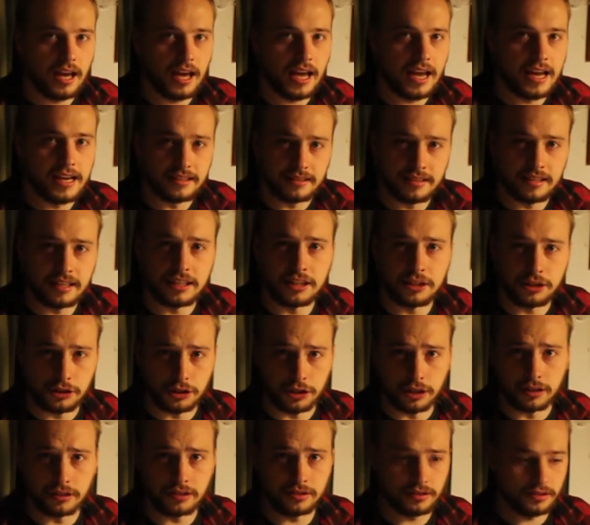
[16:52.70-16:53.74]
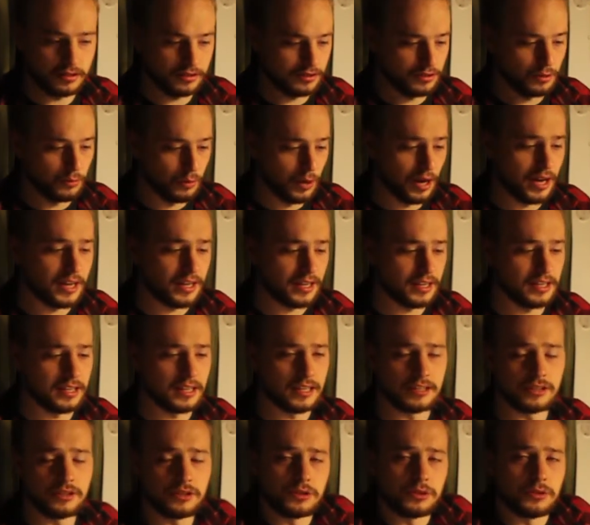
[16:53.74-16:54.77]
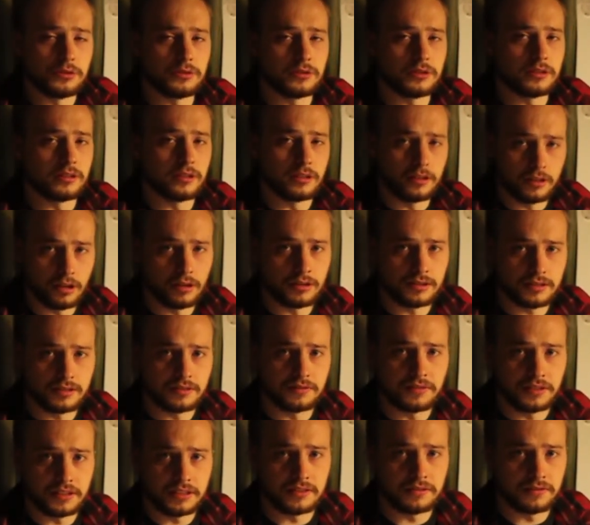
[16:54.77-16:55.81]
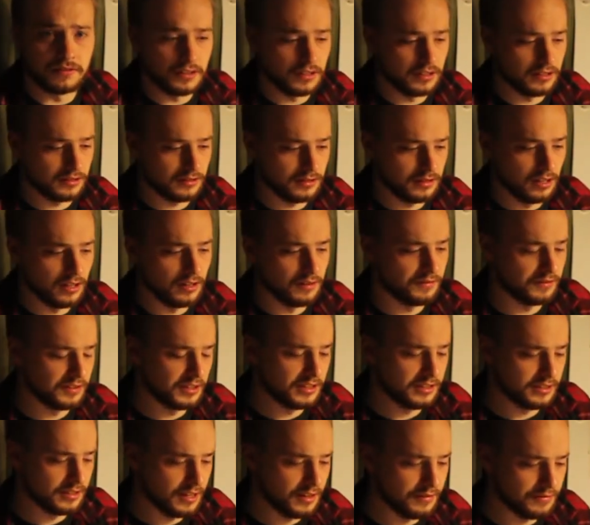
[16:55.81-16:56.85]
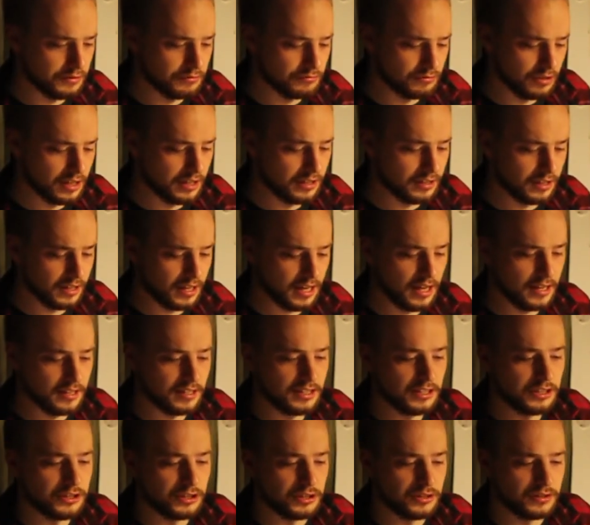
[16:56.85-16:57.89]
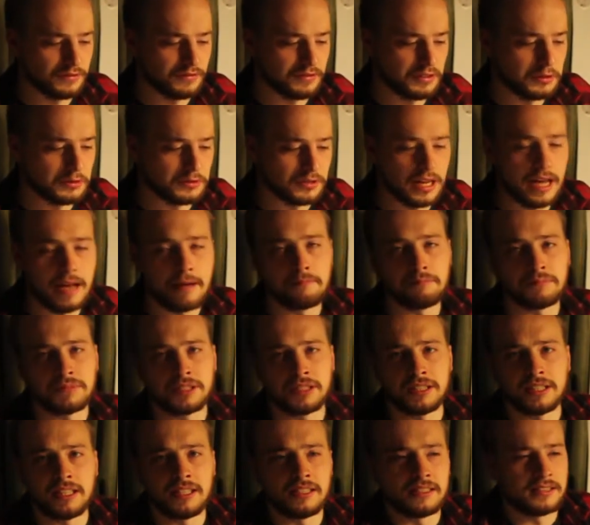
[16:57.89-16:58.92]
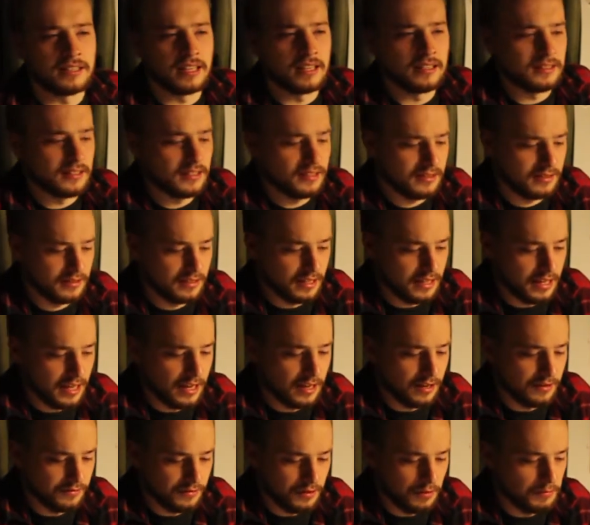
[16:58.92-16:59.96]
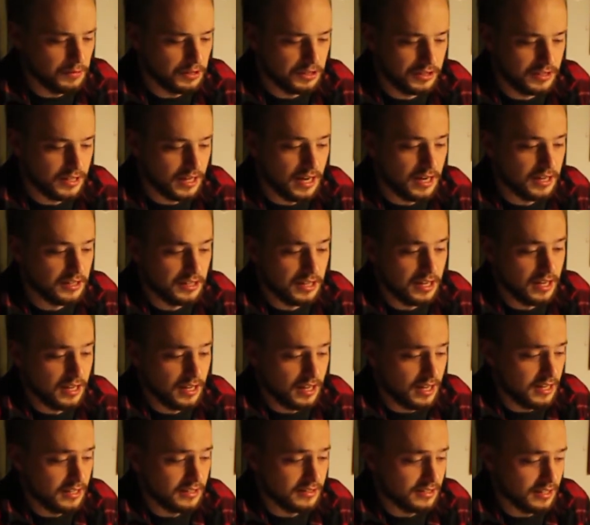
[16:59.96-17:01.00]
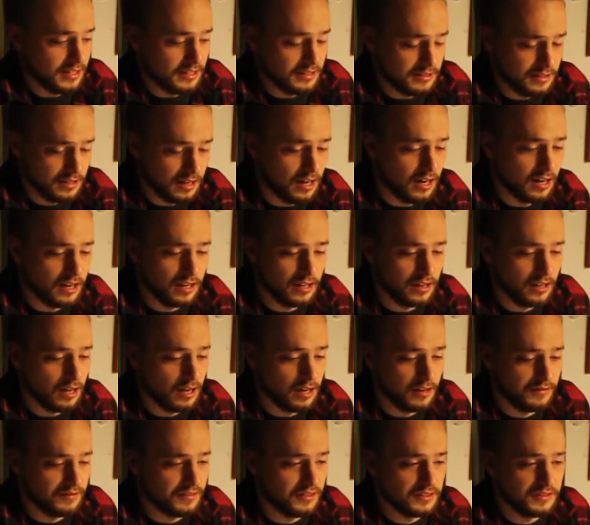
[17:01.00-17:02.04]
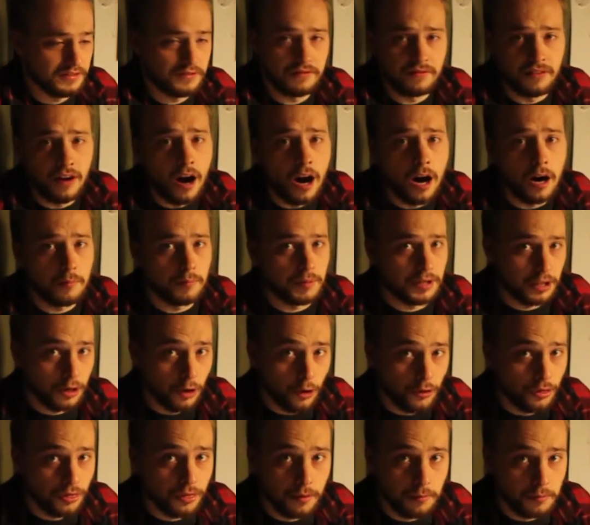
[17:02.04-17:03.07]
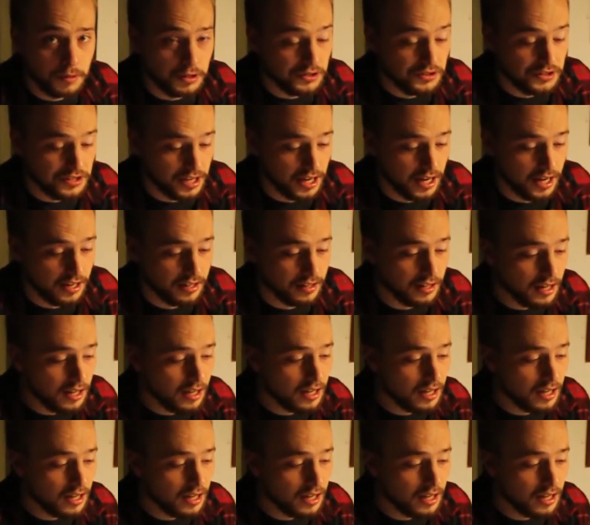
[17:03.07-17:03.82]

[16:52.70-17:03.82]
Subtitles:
is he just the way he is due to the loss of his first love? He's never written again. He just feels empty. He says he's the king of the mundane, yet his entire life is far beyond the mundane.